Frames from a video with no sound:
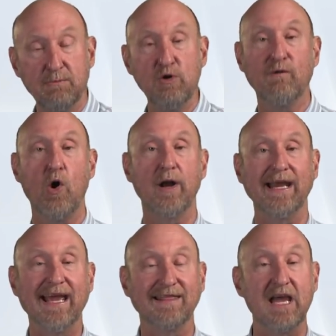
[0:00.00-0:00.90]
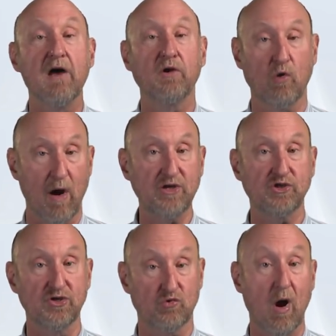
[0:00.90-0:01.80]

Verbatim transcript: move on and get the other questions